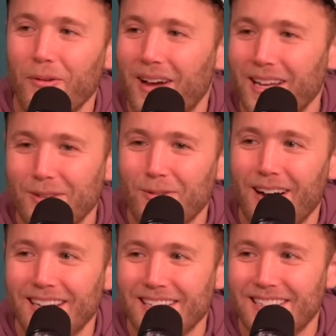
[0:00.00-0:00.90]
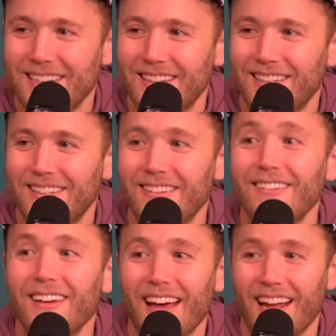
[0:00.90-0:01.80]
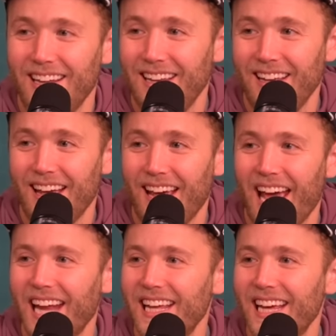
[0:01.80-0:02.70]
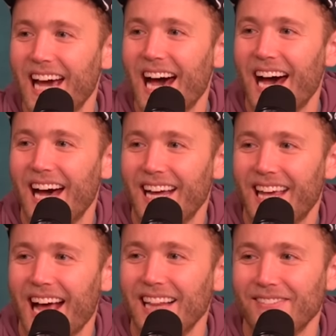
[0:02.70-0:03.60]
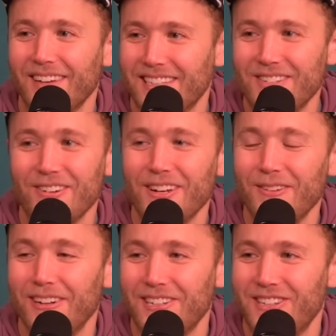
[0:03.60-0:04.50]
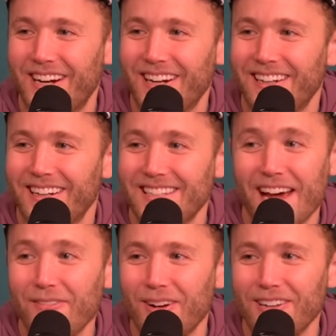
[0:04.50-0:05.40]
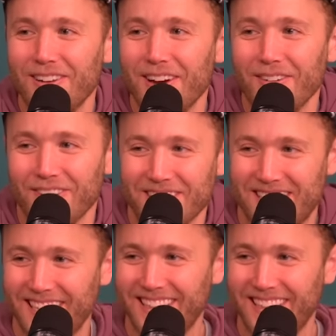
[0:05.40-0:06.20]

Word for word: we get to Waz, any any uh, Gallivant story you want to share? Because I have one, you can go first.